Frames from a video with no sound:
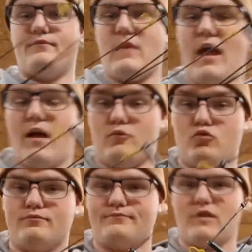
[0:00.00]
you
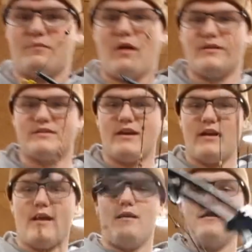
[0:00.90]
probably see
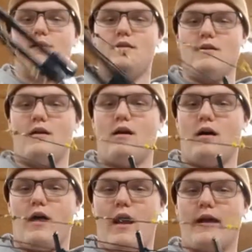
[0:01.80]
it.
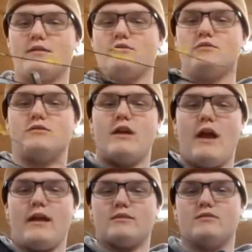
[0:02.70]
Axle to
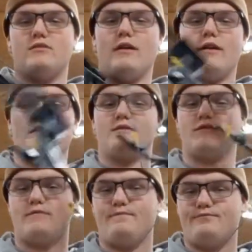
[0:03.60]
axle
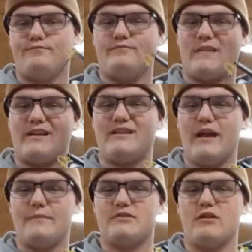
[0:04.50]
it
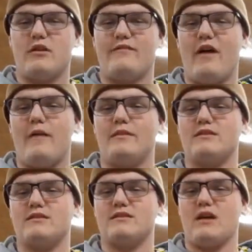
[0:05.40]
claims 35, but
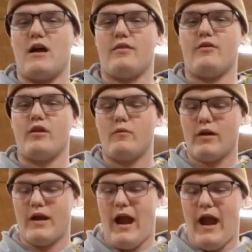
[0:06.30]
this is 31
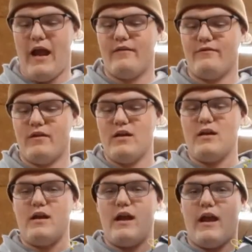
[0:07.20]
and a half,
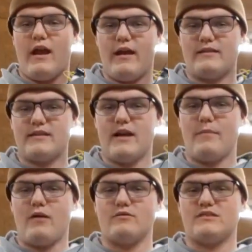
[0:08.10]
and it's at
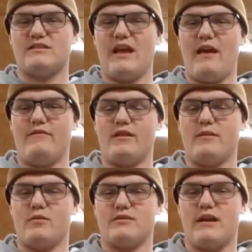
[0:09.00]
about
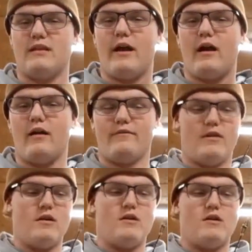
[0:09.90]
70% let off.
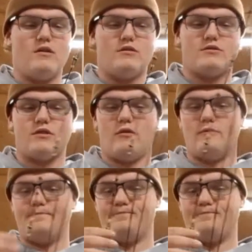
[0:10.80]
So